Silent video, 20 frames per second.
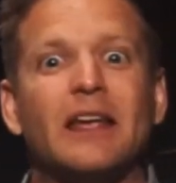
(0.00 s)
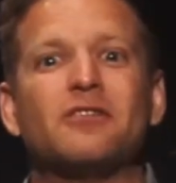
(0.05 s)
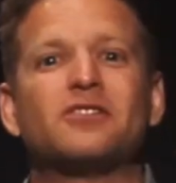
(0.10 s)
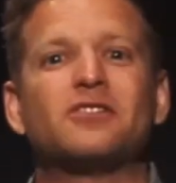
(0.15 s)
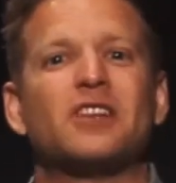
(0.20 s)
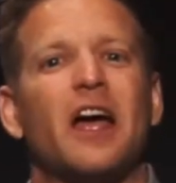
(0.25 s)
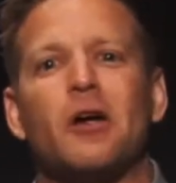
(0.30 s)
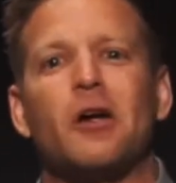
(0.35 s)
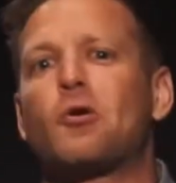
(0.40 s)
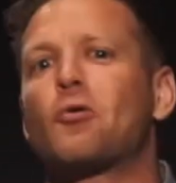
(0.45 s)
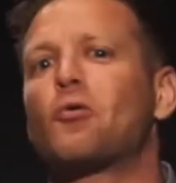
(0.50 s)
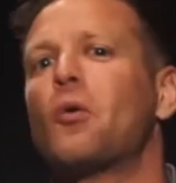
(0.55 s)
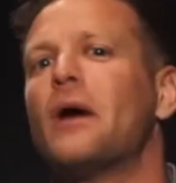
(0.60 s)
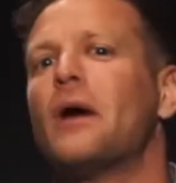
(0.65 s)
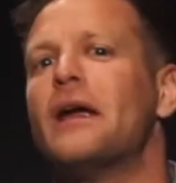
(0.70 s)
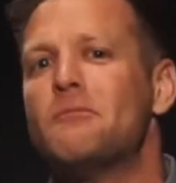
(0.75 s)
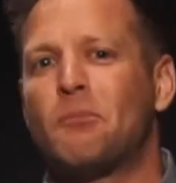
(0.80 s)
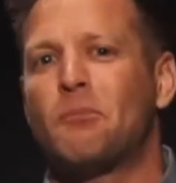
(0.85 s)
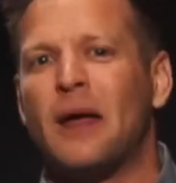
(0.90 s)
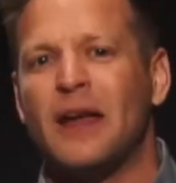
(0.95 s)
gives a
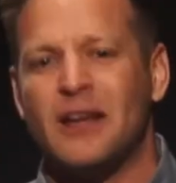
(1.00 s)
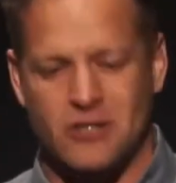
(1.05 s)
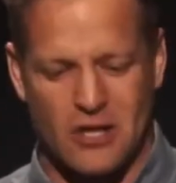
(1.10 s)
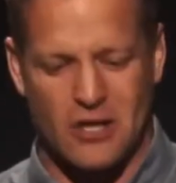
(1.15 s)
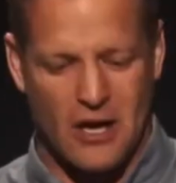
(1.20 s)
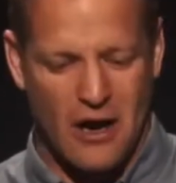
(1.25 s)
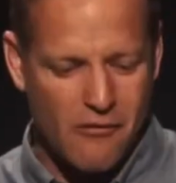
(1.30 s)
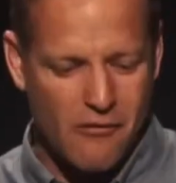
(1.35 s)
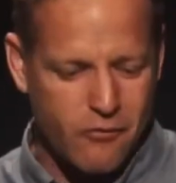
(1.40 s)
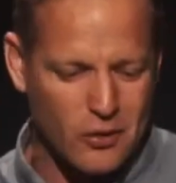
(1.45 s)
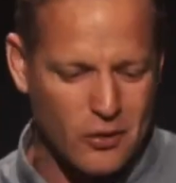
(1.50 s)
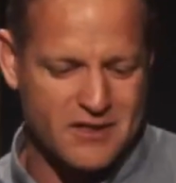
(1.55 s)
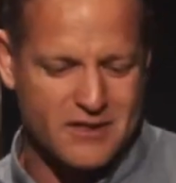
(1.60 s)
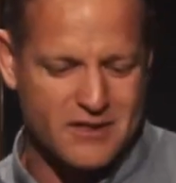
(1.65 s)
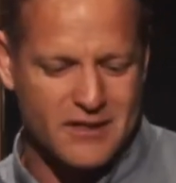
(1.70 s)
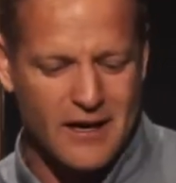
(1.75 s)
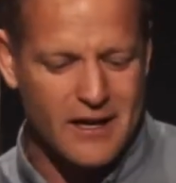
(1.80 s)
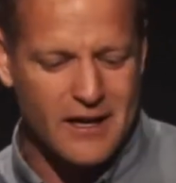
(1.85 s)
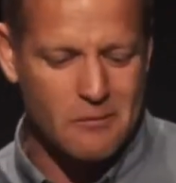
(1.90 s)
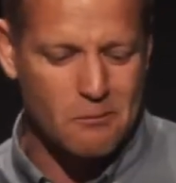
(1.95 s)
great picture of
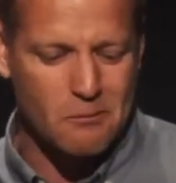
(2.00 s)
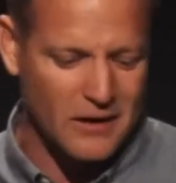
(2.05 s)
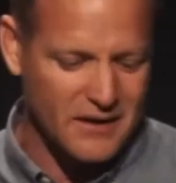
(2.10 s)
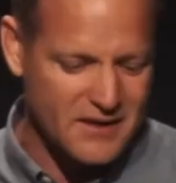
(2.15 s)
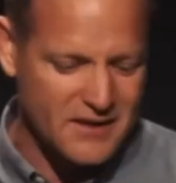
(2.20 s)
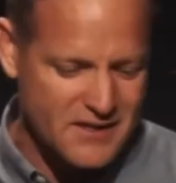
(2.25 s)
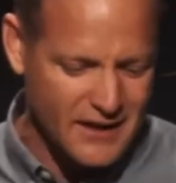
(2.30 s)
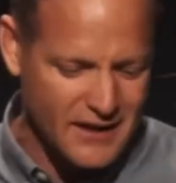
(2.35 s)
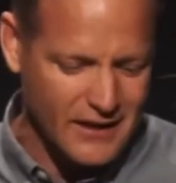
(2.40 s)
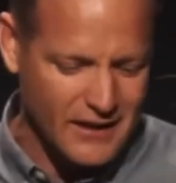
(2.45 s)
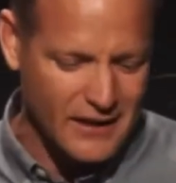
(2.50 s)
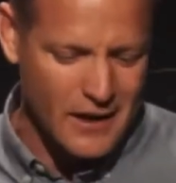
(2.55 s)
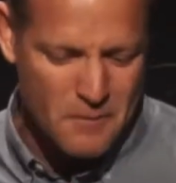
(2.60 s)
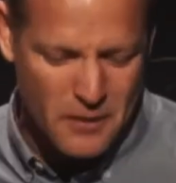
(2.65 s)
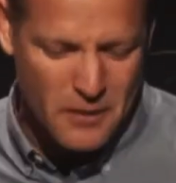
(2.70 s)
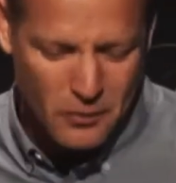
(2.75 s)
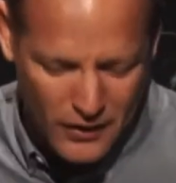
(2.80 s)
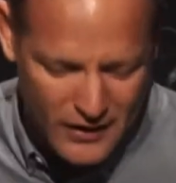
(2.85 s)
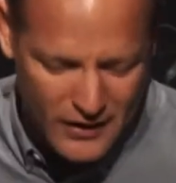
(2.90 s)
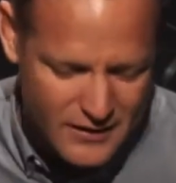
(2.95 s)
what's taking place here. Let
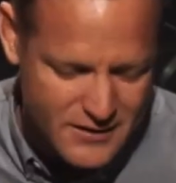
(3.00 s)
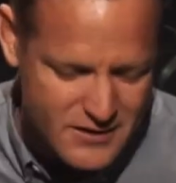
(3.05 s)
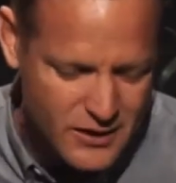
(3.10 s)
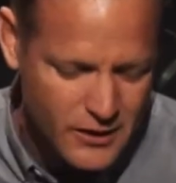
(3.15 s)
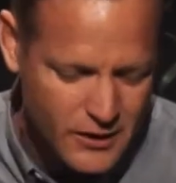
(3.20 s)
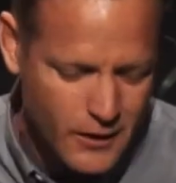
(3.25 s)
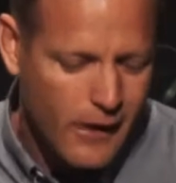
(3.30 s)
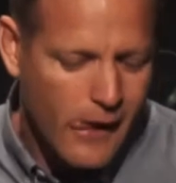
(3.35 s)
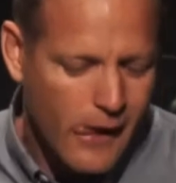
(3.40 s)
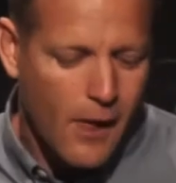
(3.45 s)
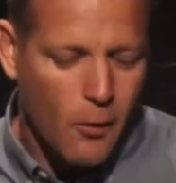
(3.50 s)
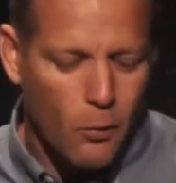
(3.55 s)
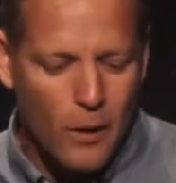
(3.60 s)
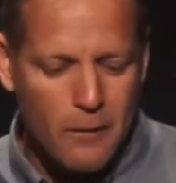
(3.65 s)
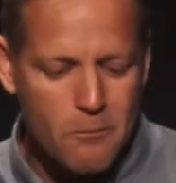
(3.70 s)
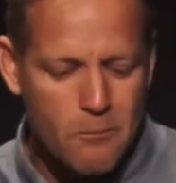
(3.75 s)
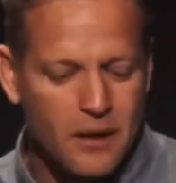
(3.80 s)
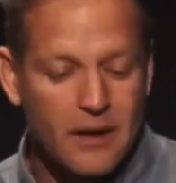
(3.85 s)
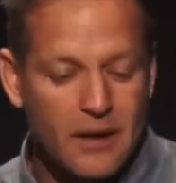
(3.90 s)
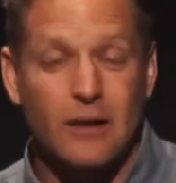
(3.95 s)
me read it to you.
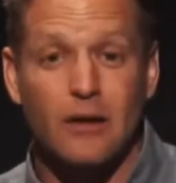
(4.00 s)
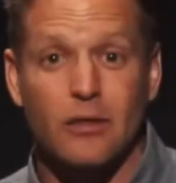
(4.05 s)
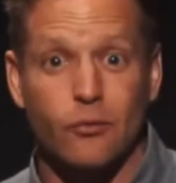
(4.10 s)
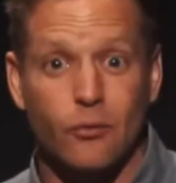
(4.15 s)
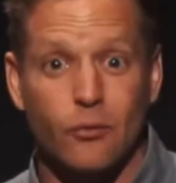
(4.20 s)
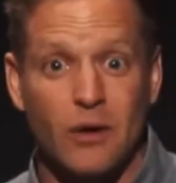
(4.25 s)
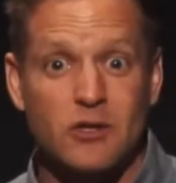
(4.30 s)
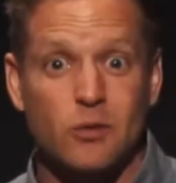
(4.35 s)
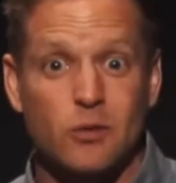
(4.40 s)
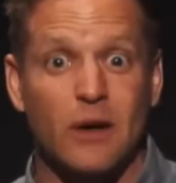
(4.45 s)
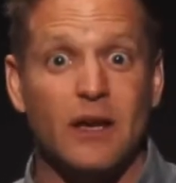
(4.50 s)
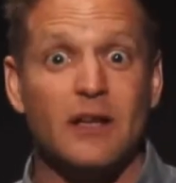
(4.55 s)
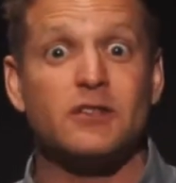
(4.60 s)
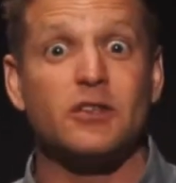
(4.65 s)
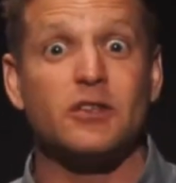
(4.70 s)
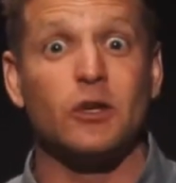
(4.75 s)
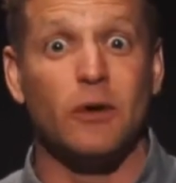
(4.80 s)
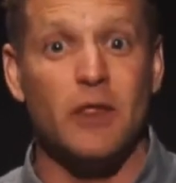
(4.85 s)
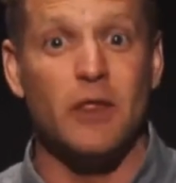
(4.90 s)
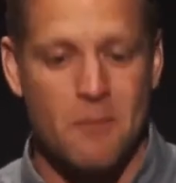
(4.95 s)
1 Peter
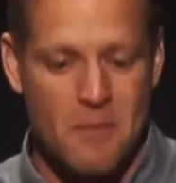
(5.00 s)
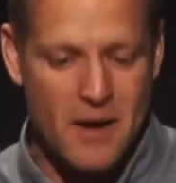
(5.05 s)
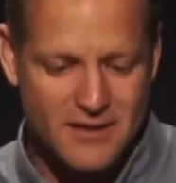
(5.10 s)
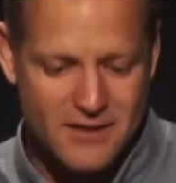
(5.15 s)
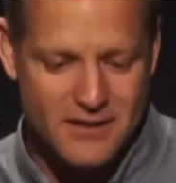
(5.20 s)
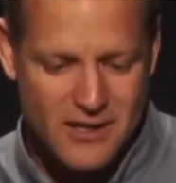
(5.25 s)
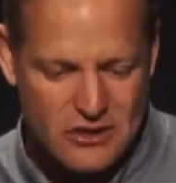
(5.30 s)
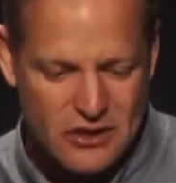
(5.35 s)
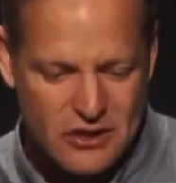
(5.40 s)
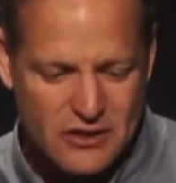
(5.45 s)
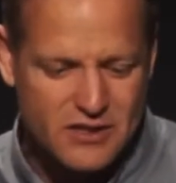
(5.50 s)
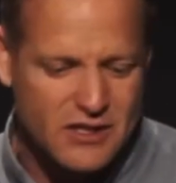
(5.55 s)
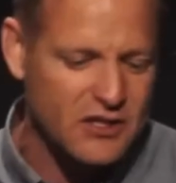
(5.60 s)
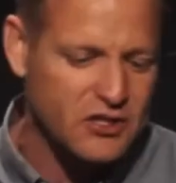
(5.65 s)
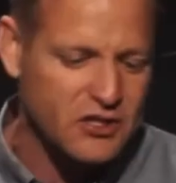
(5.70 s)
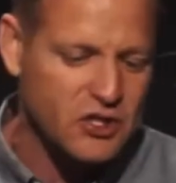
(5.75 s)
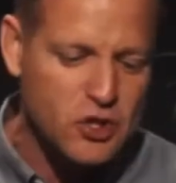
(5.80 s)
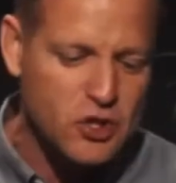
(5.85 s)
3:22 in the Message, it says,